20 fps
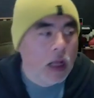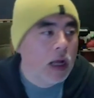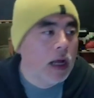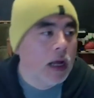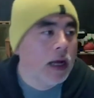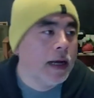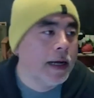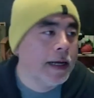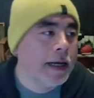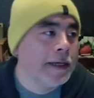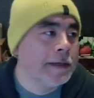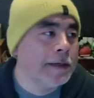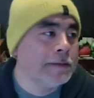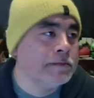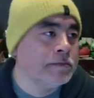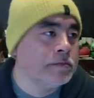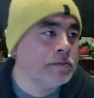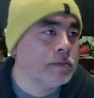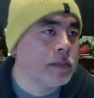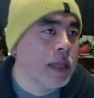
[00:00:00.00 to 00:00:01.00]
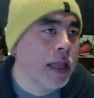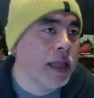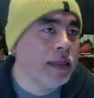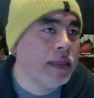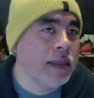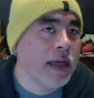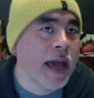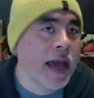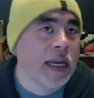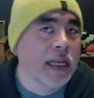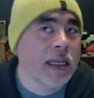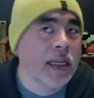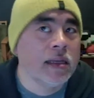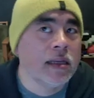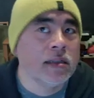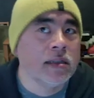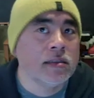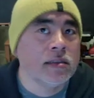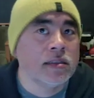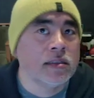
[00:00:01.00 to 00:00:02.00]
And that
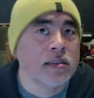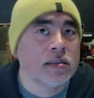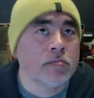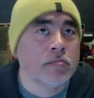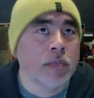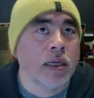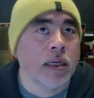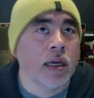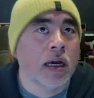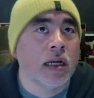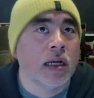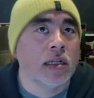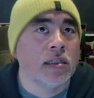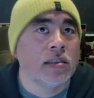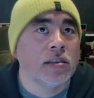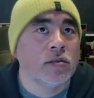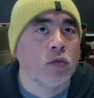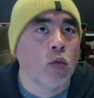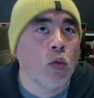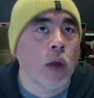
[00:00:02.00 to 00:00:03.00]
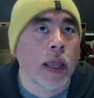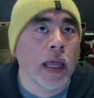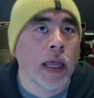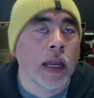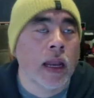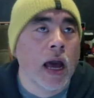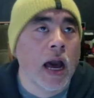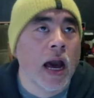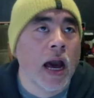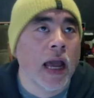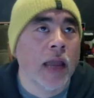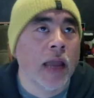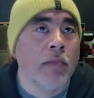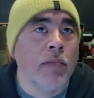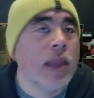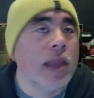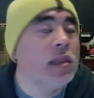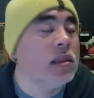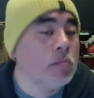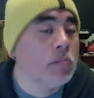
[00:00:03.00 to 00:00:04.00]
is because when I
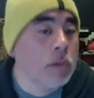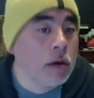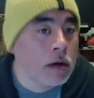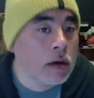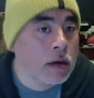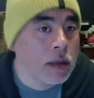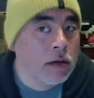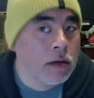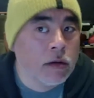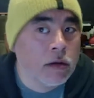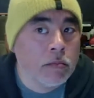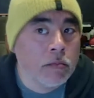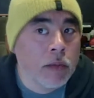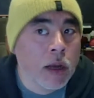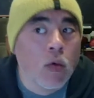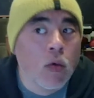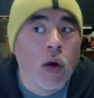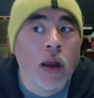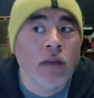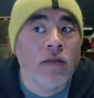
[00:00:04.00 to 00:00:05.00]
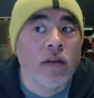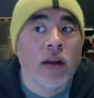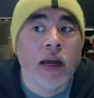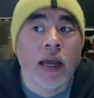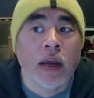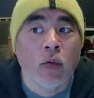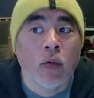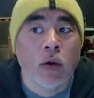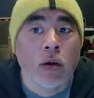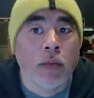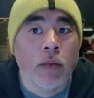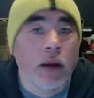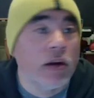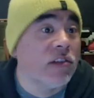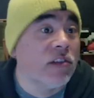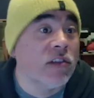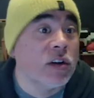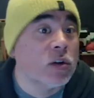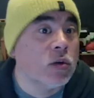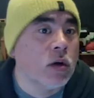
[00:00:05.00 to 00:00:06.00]
made the book, my wife and I were
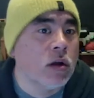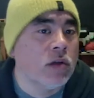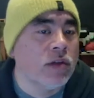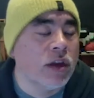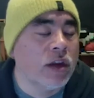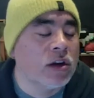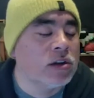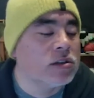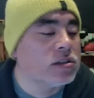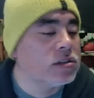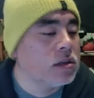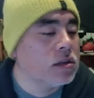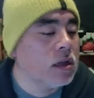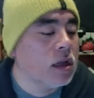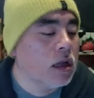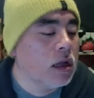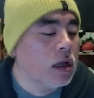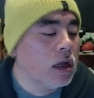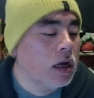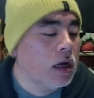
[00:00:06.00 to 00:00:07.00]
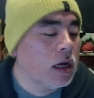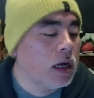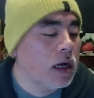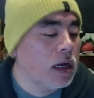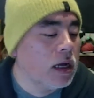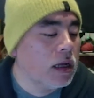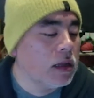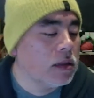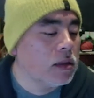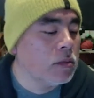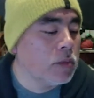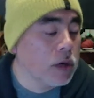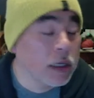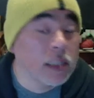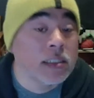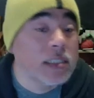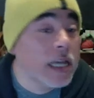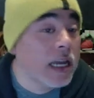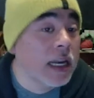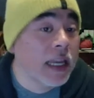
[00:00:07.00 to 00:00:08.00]
married for 12 years. The book
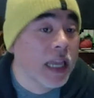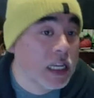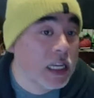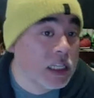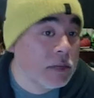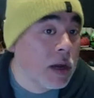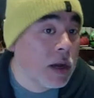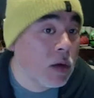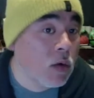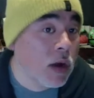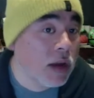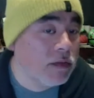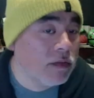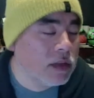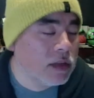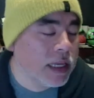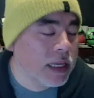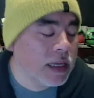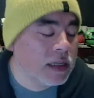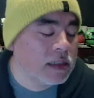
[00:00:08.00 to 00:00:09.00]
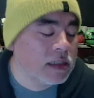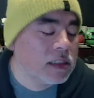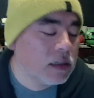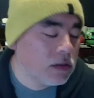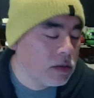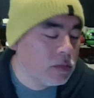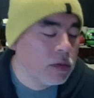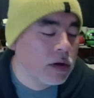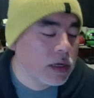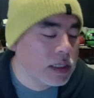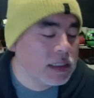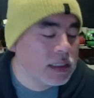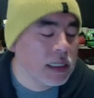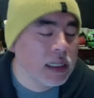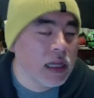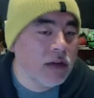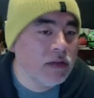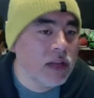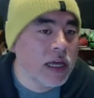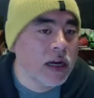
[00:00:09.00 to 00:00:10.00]
is dedicated to my wife, Leah, so the book is a
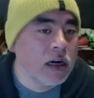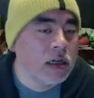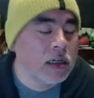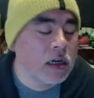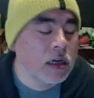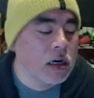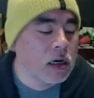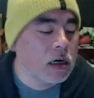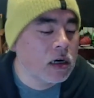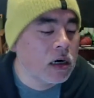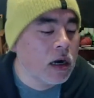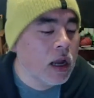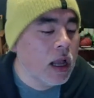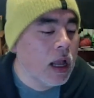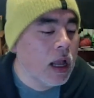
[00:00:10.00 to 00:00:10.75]
love letter to her.